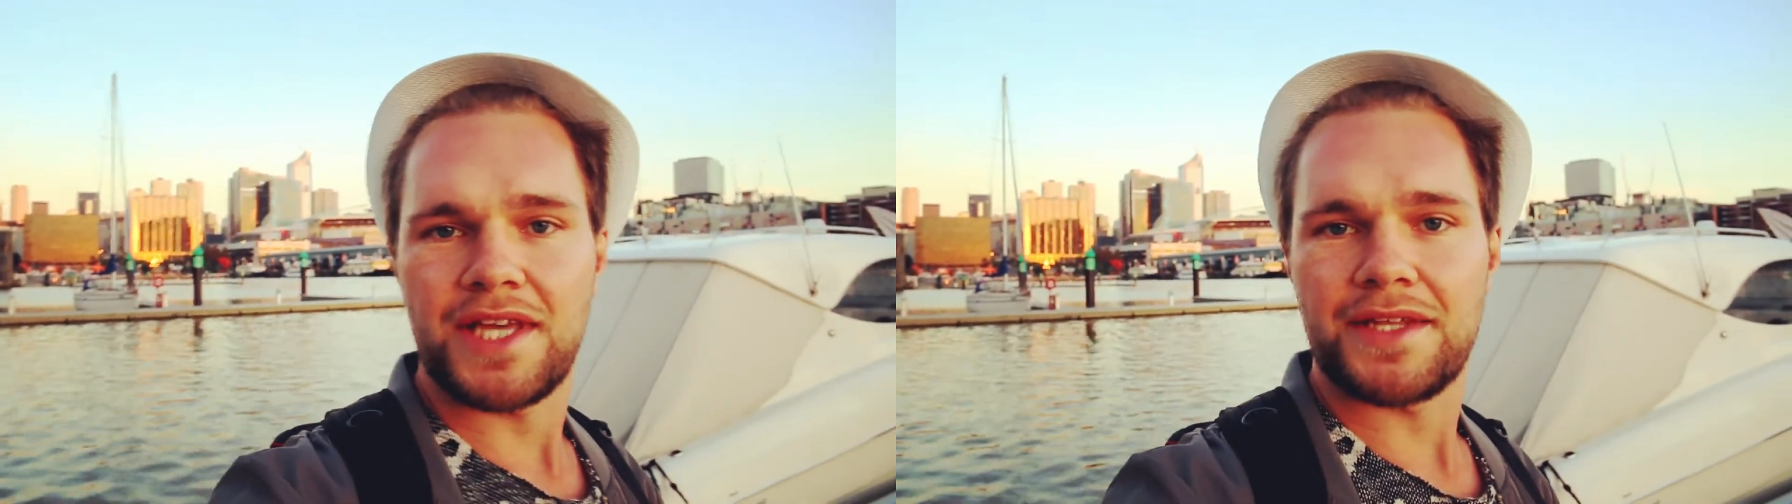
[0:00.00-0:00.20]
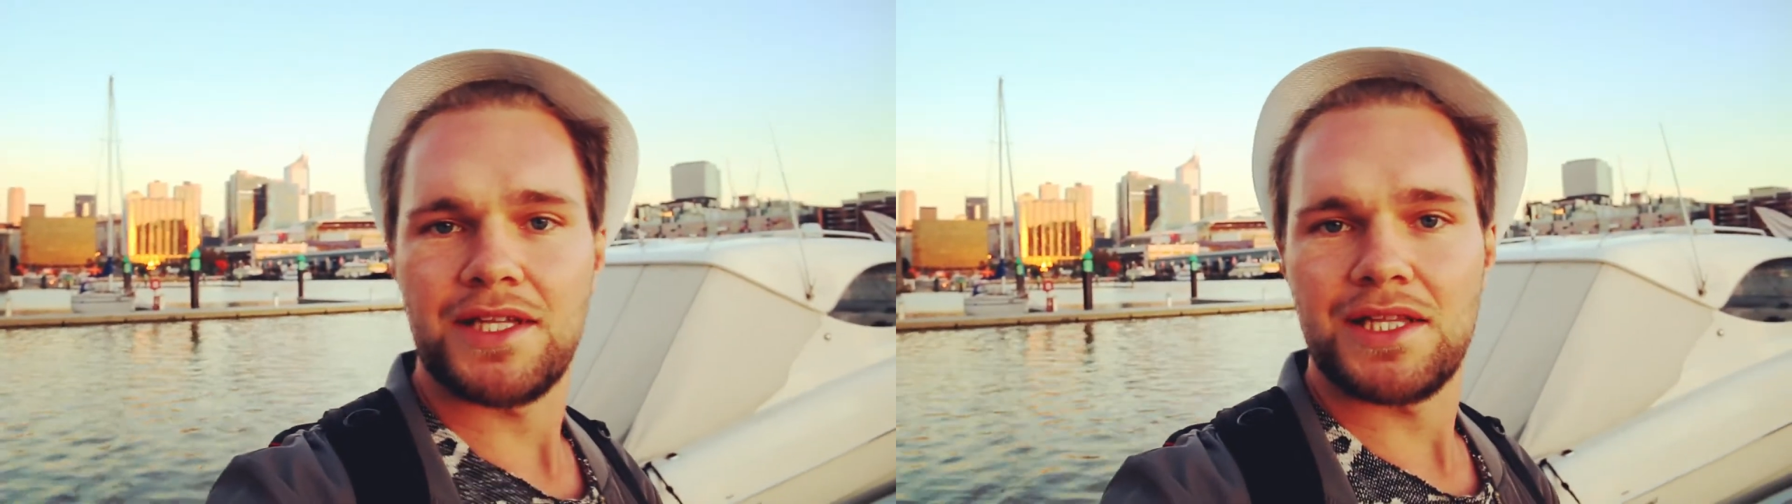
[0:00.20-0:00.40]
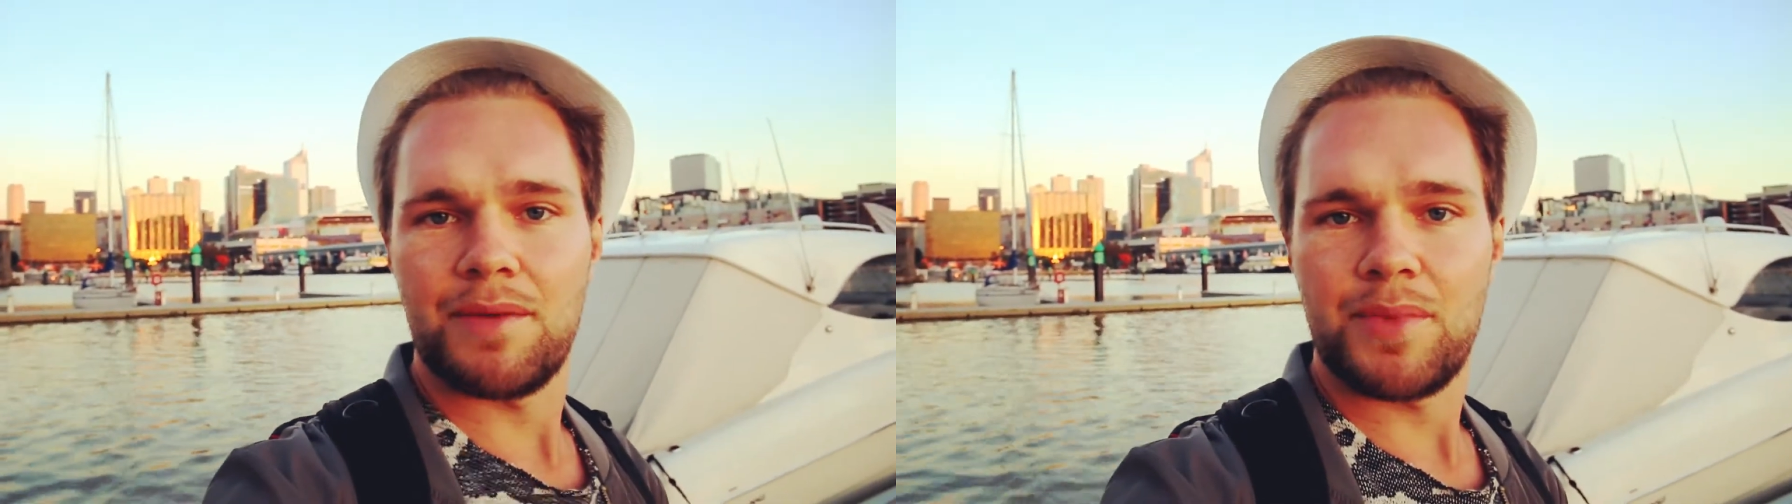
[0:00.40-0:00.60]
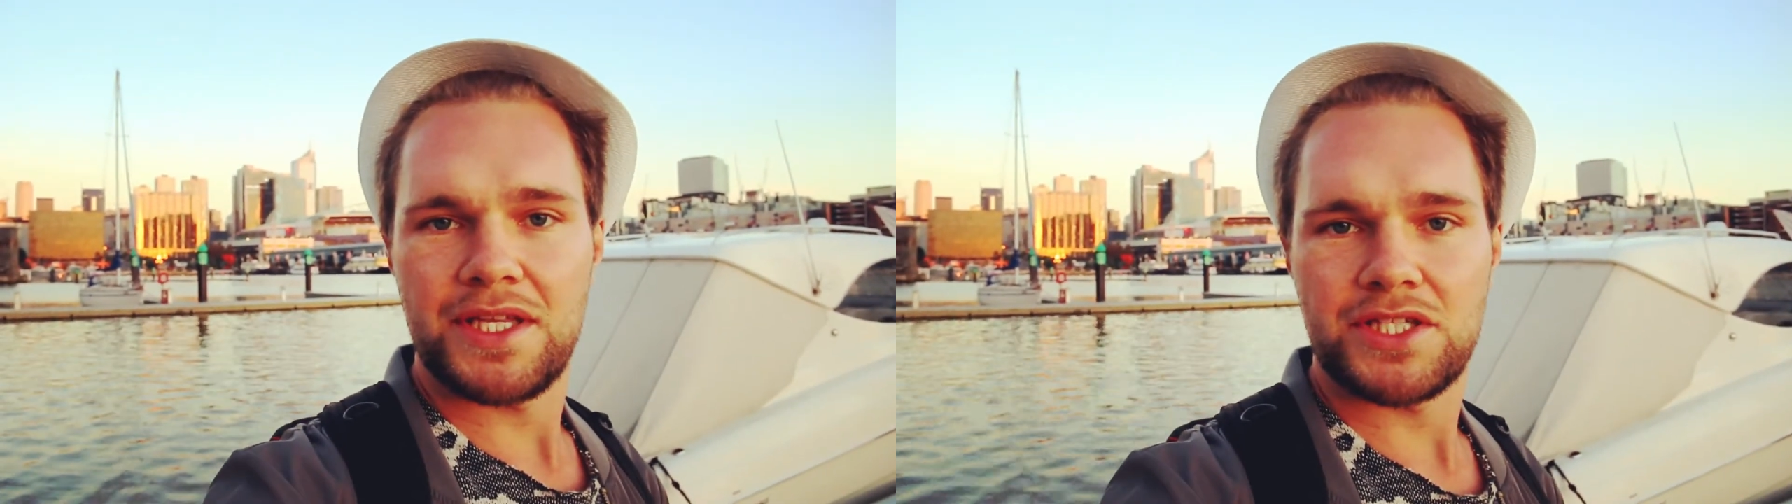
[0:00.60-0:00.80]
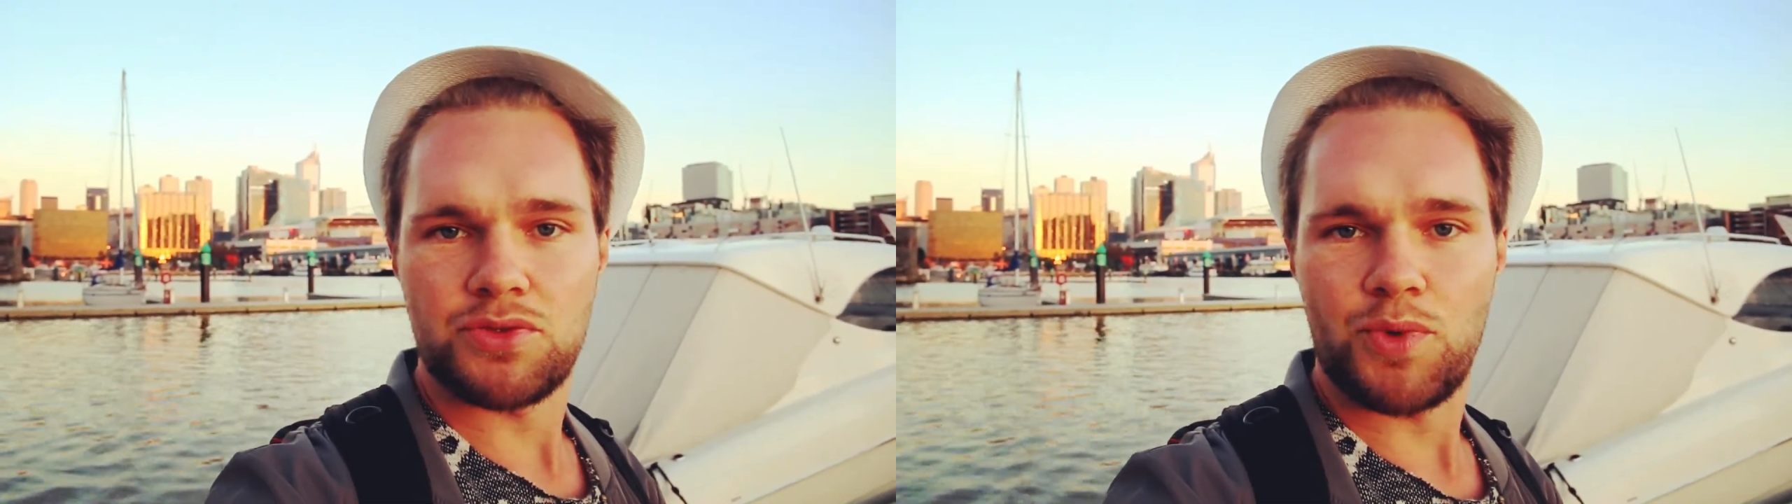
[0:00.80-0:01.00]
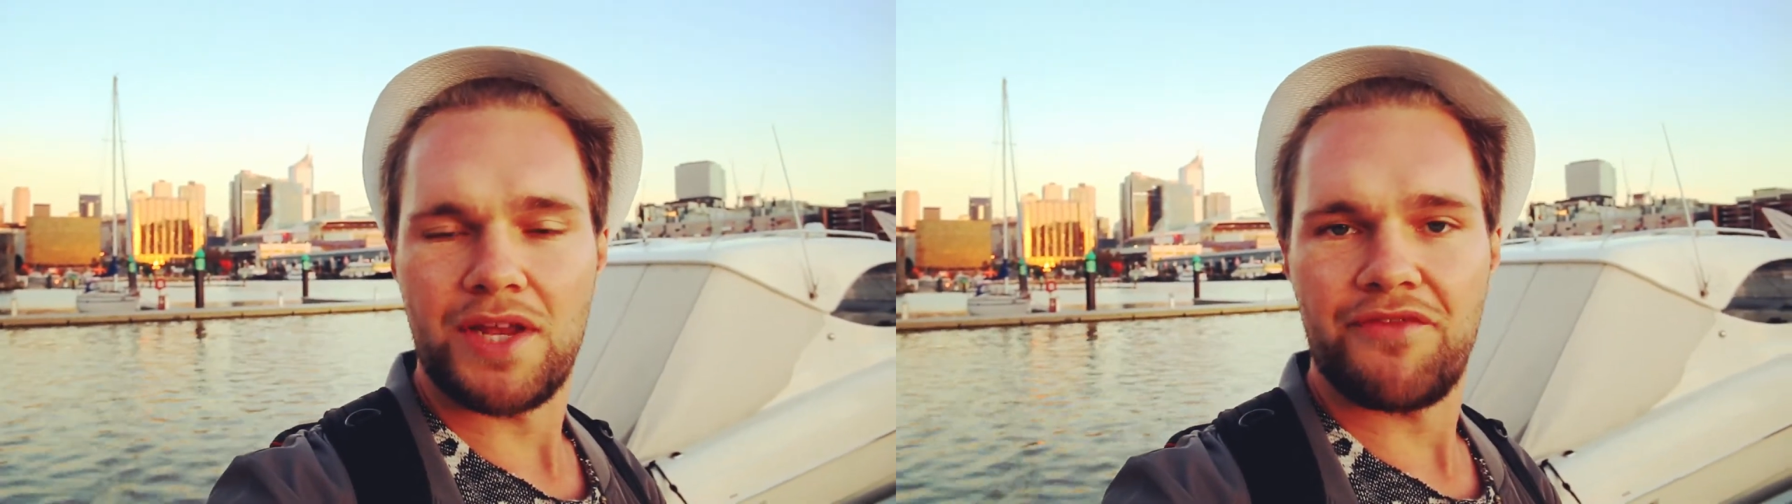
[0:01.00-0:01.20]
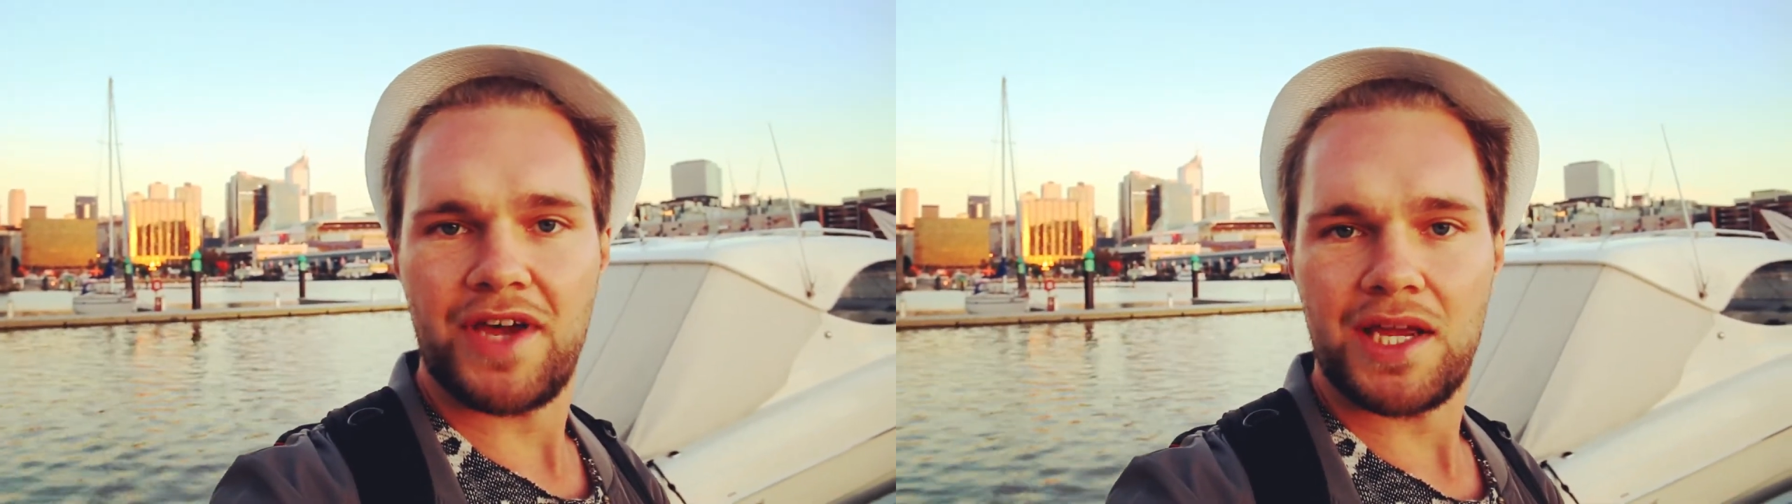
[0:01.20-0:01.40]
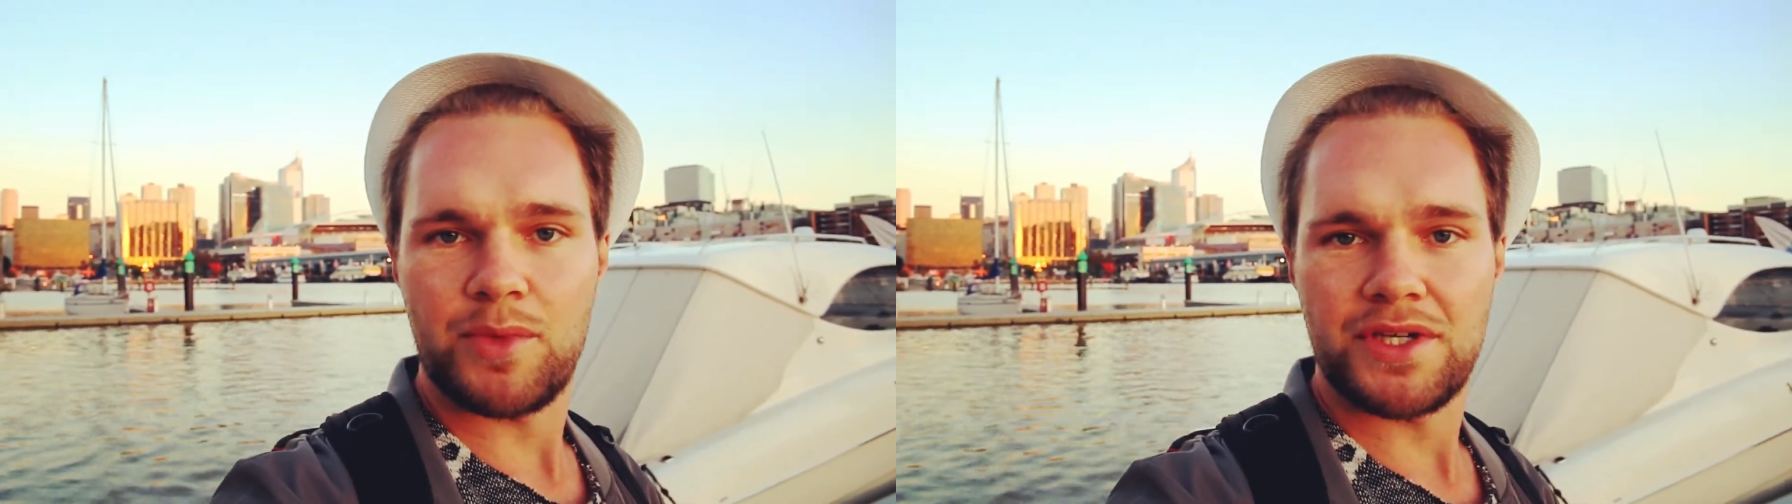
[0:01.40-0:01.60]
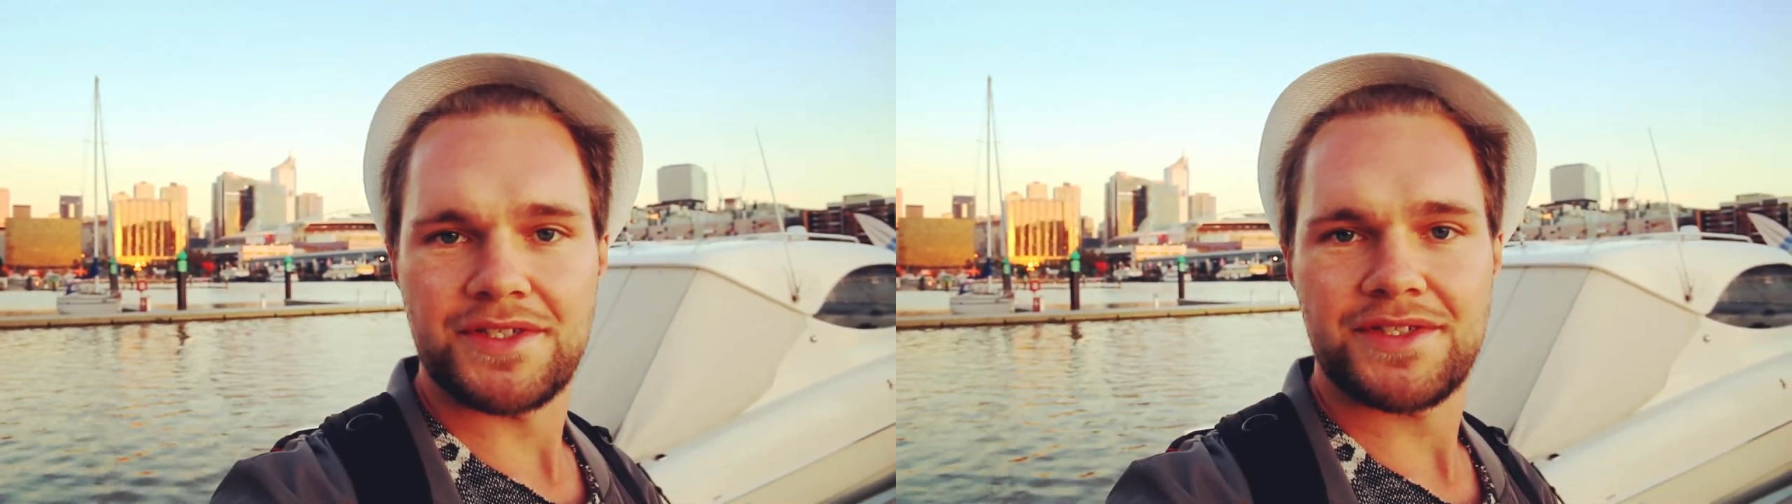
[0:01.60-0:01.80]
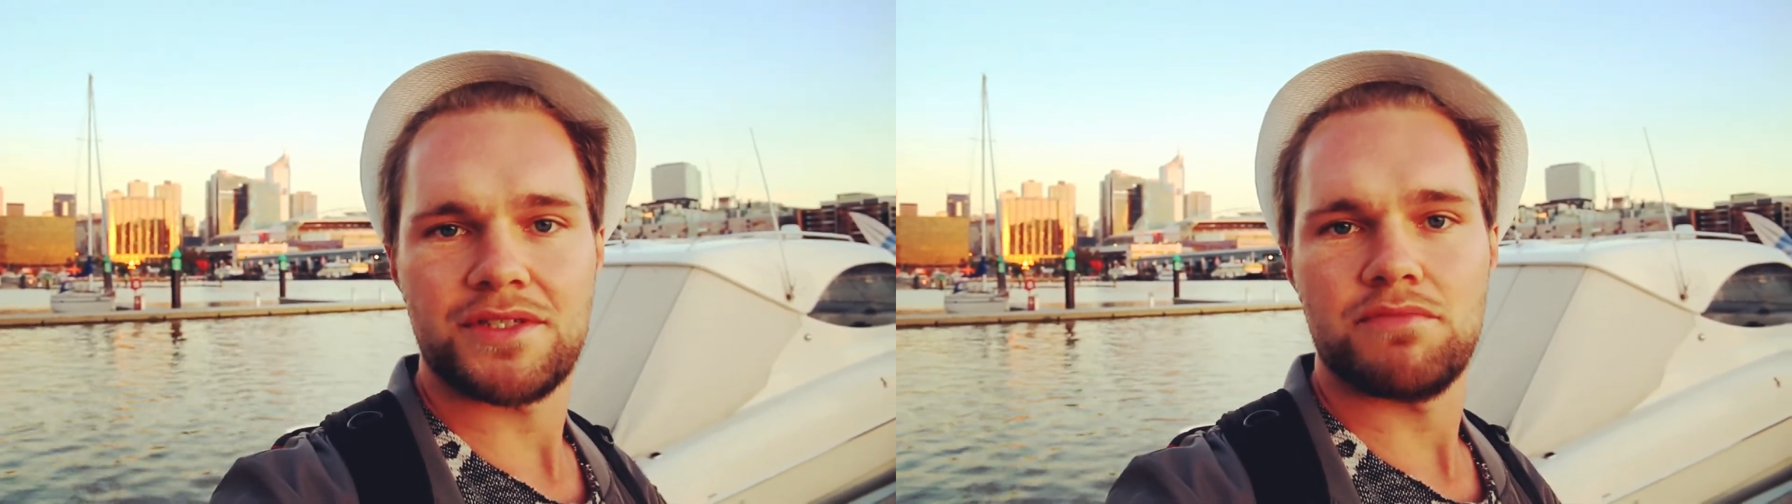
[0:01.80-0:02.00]
St Kilda Beach is really
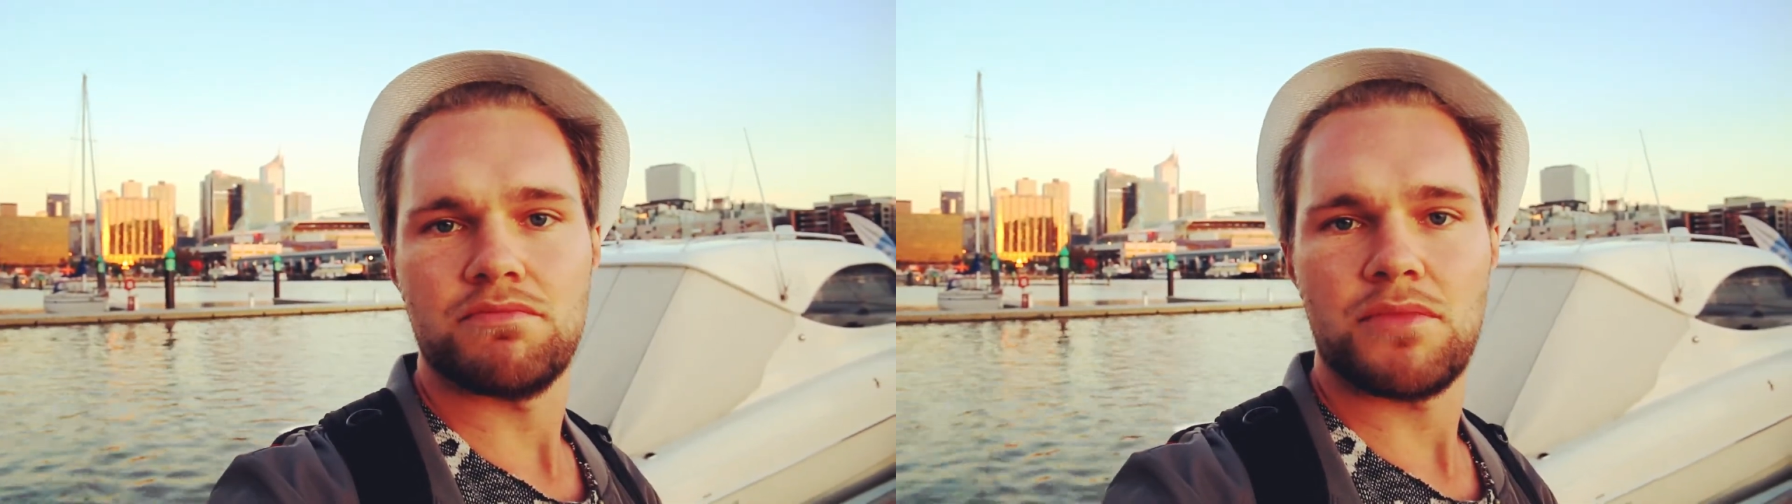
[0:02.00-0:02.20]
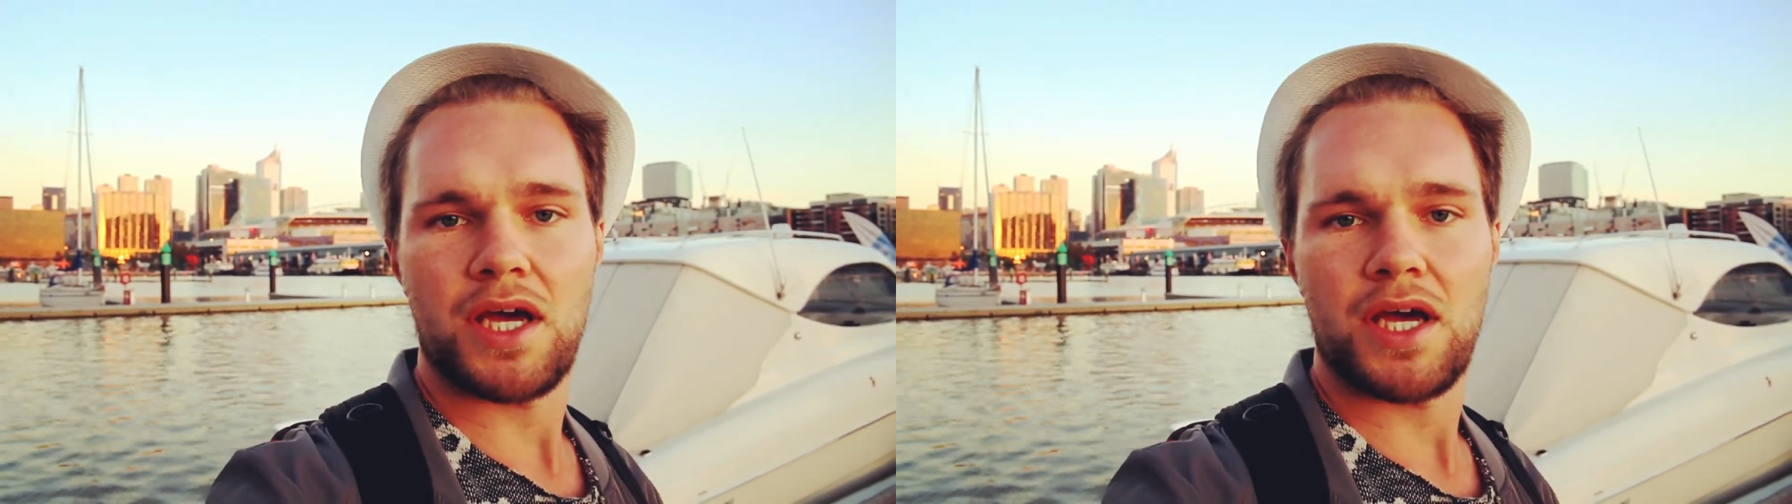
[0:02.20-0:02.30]
famous